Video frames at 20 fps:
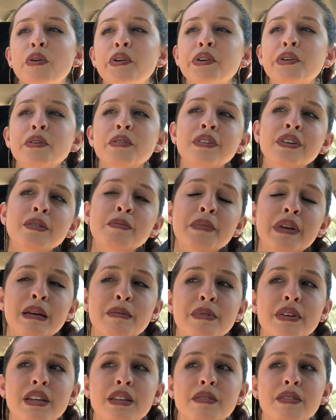you could
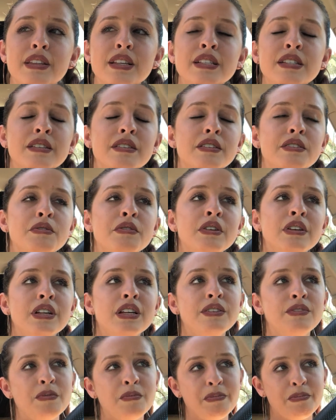maybe this you could
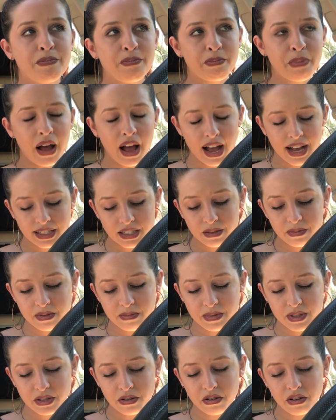even possibly
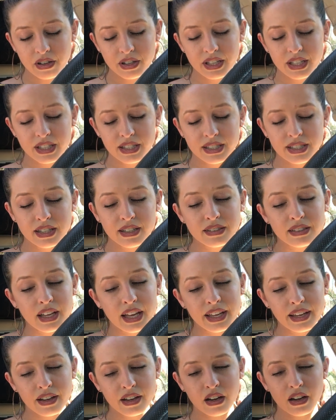be talking to
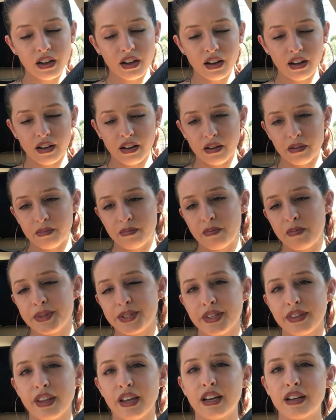like um
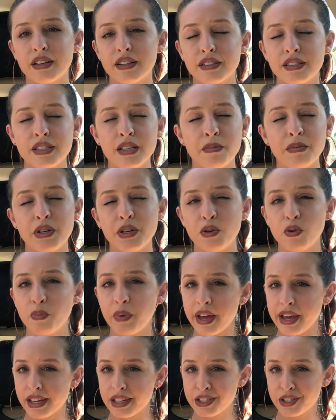like somebody who
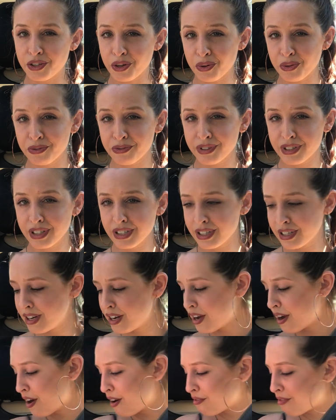passed over
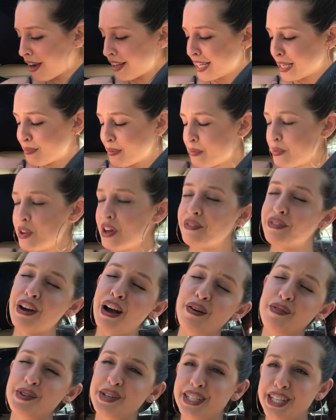right like maybe you have
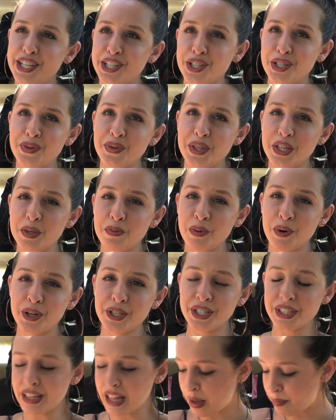conversations with this
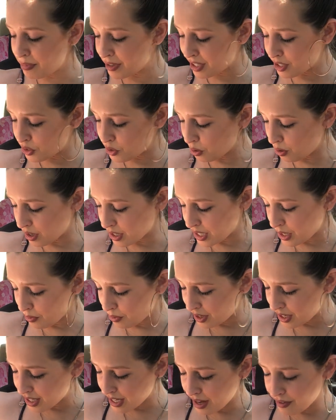person a lot because Taurus I
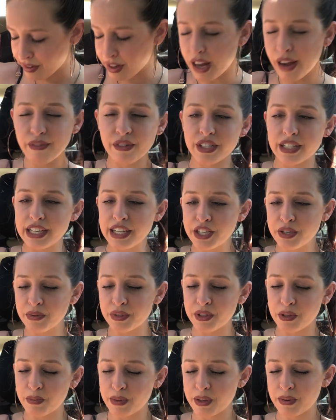wanted to have a conversation
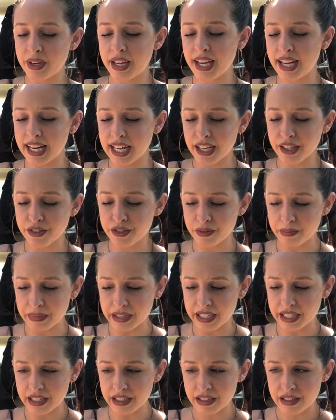with you but you can't answer
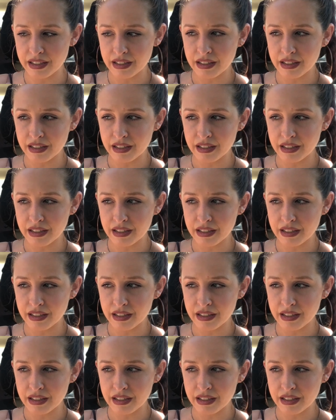me